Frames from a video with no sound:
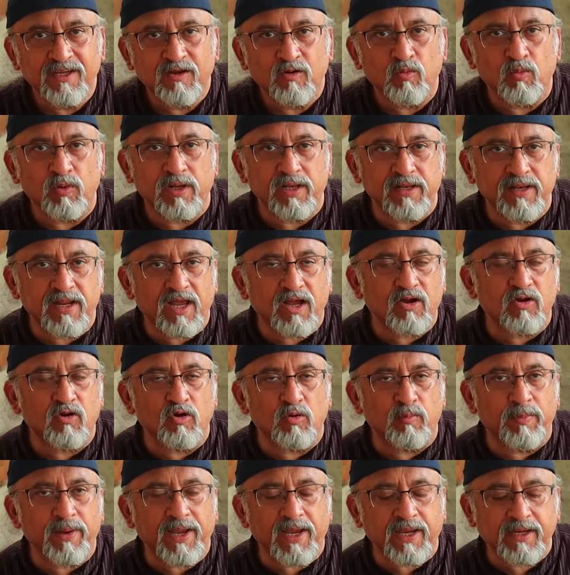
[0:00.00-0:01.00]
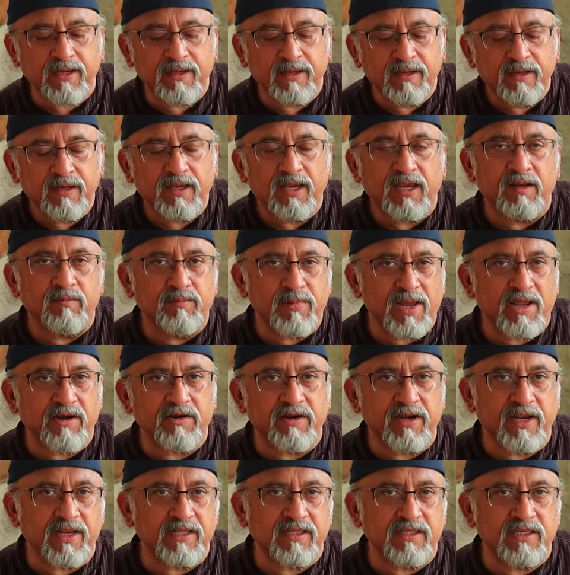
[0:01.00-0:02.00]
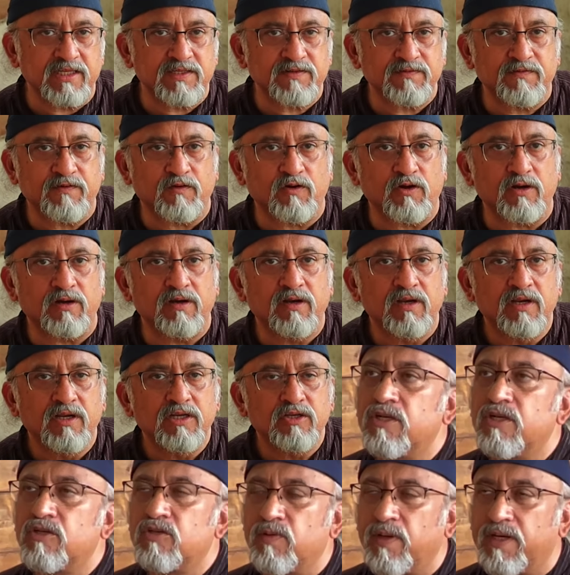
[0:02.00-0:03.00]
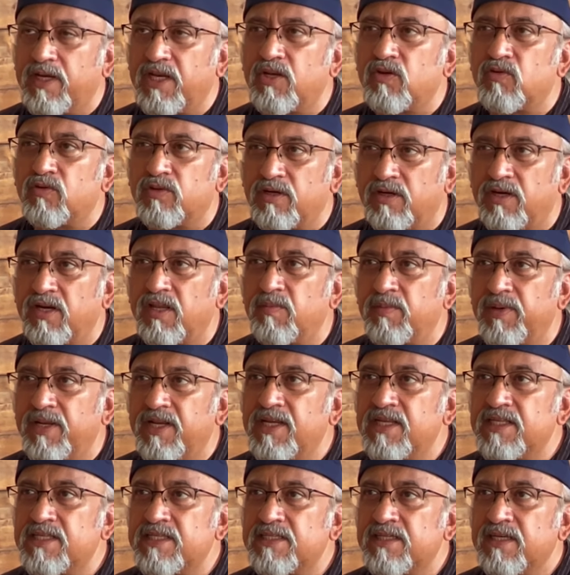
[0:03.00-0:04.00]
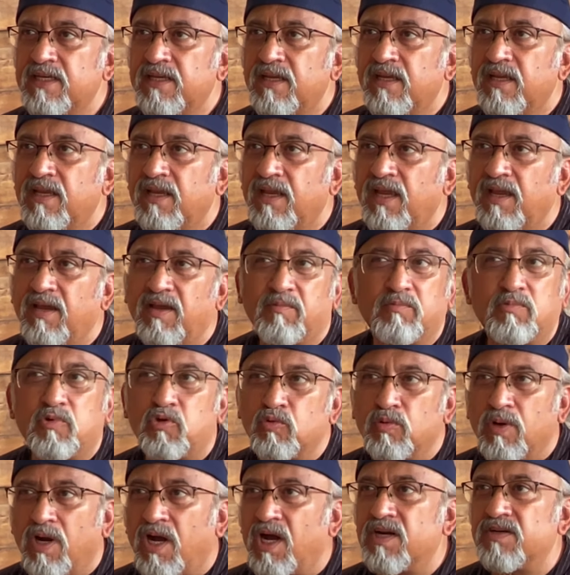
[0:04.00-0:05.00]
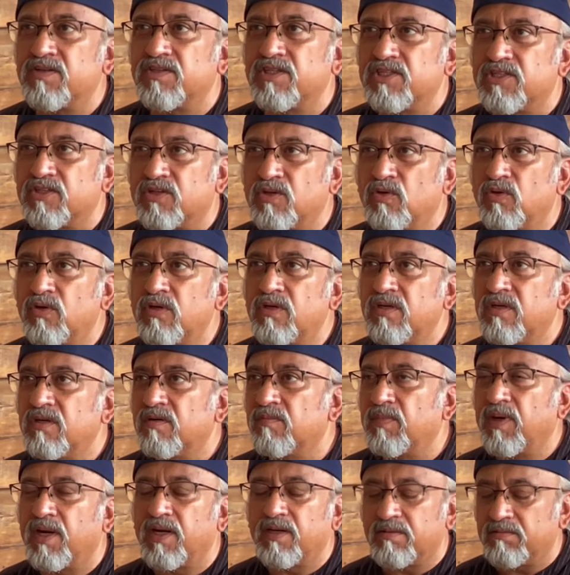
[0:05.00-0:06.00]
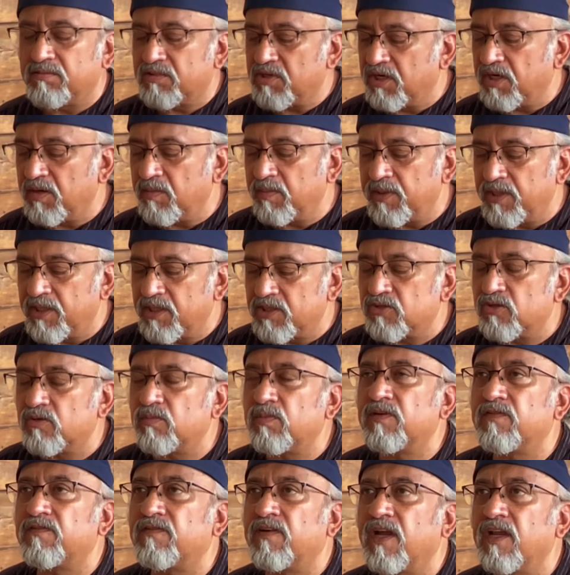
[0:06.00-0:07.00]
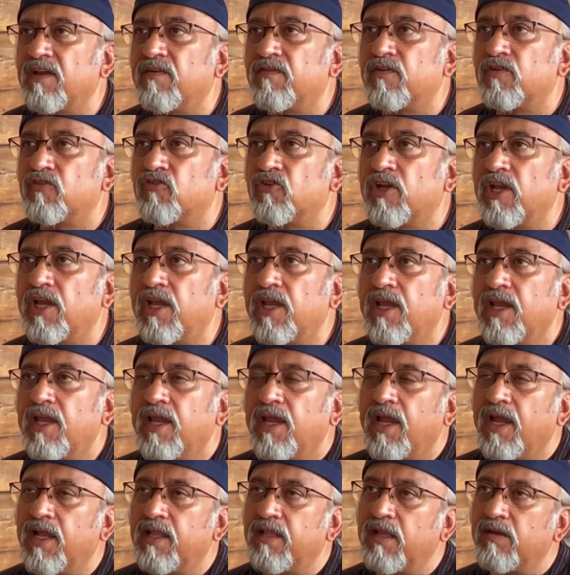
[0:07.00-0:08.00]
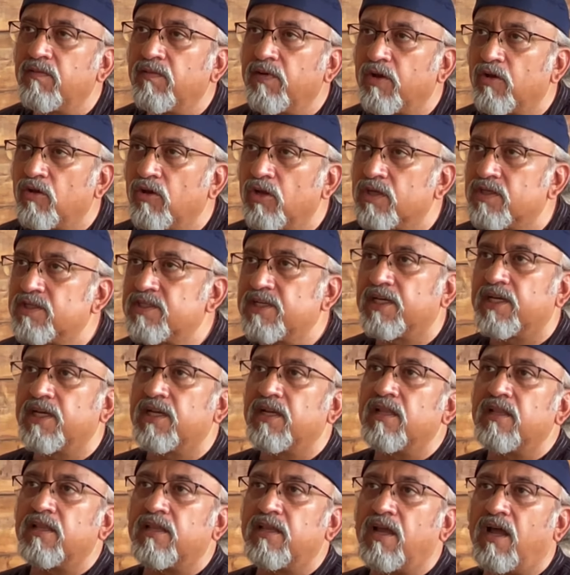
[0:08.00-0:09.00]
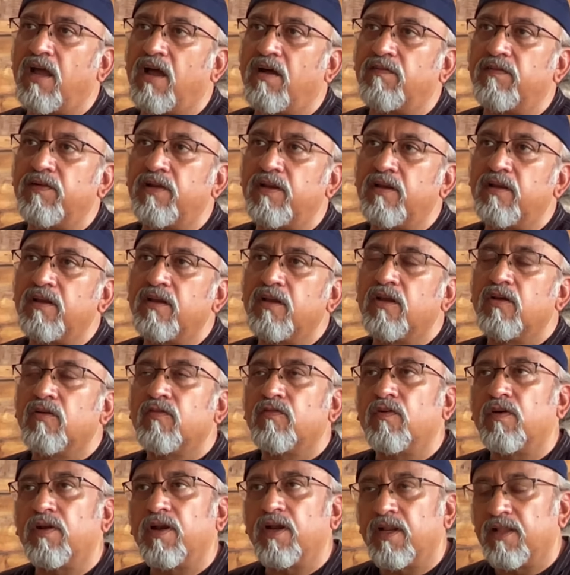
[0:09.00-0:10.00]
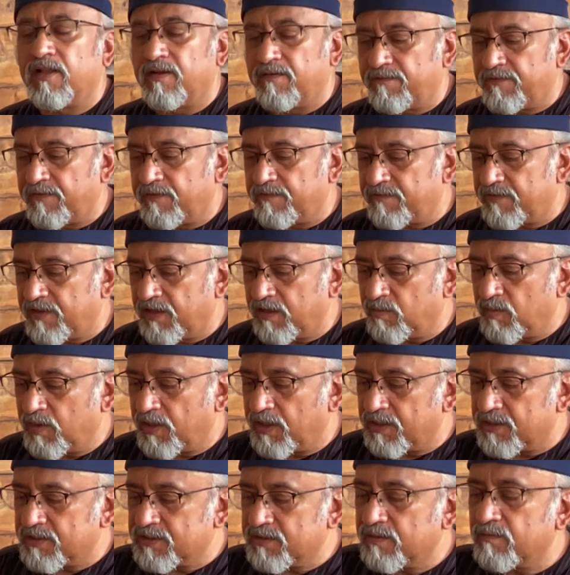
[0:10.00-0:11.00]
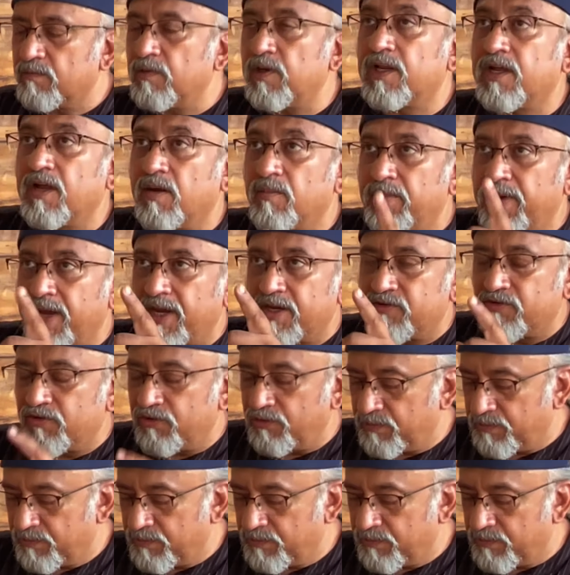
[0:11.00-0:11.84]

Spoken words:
We'll now go back and marinate this for 20 to 30 minutes. 2 hours is good, but 30 minutes should be fine for today. And then we're going to stick it in the oven for another 15 minutes. We'll come back to you.